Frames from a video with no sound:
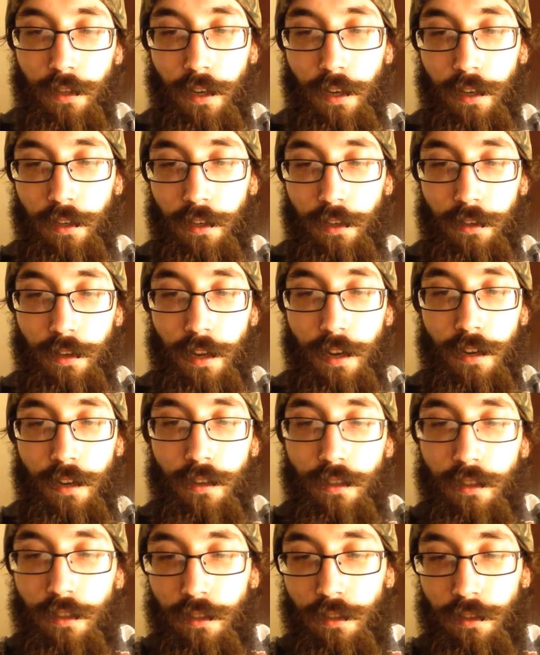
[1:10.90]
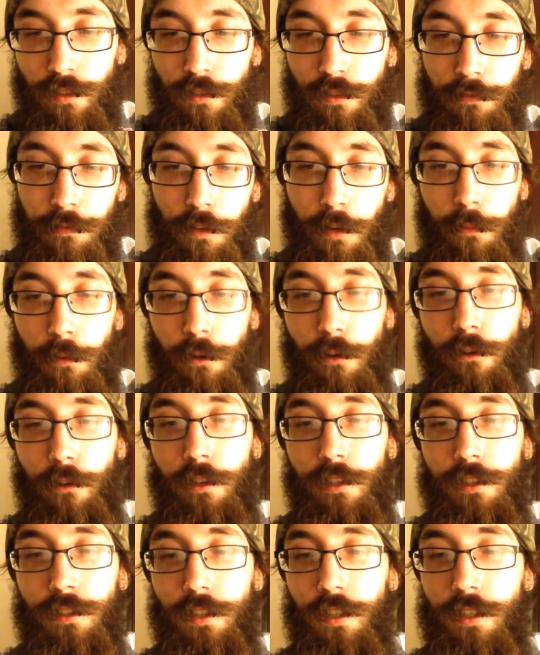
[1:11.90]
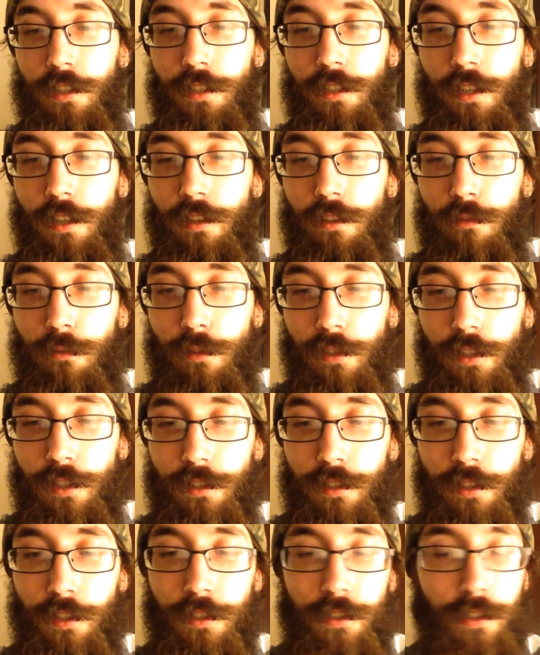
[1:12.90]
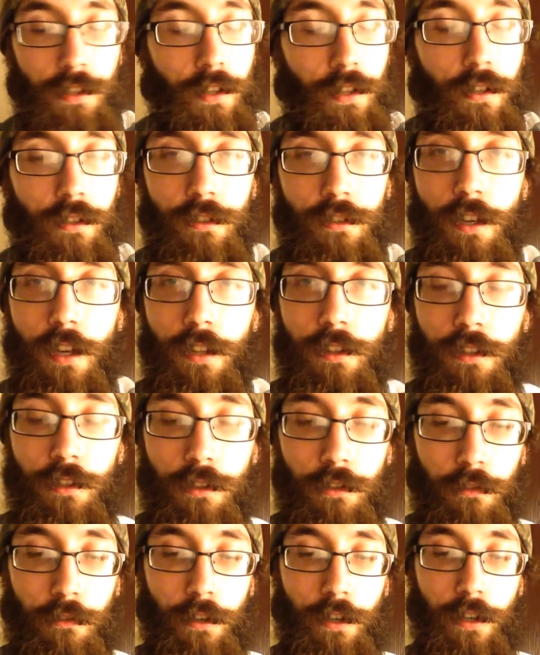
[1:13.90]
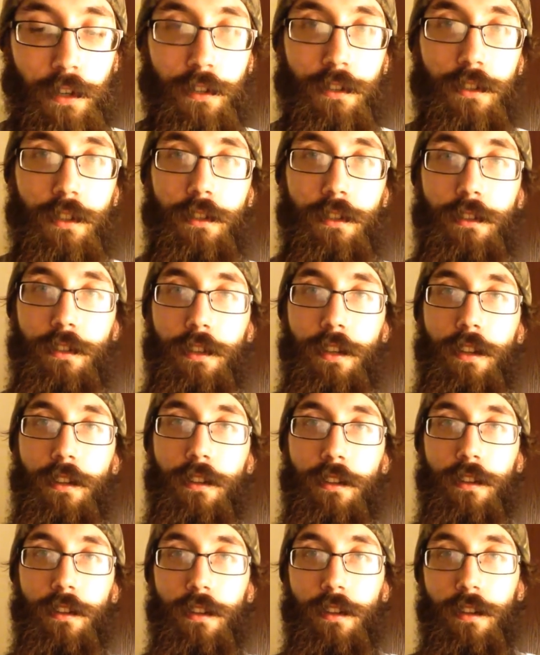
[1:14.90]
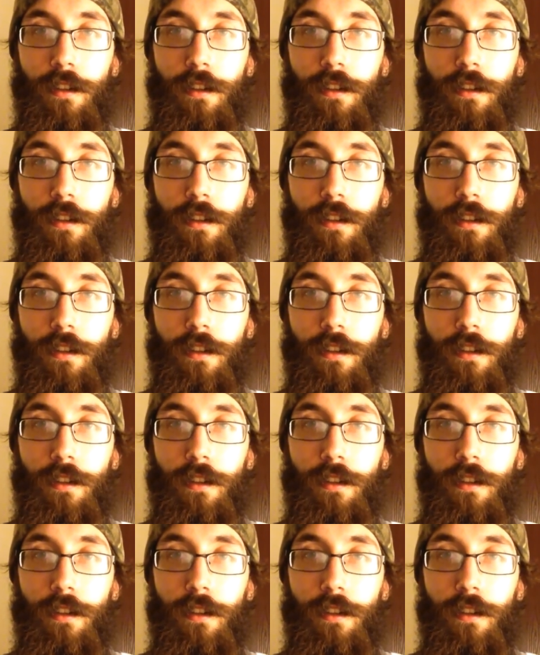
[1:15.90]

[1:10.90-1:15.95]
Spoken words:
And the date is February 16, 2016. It's got the ingredients underneath.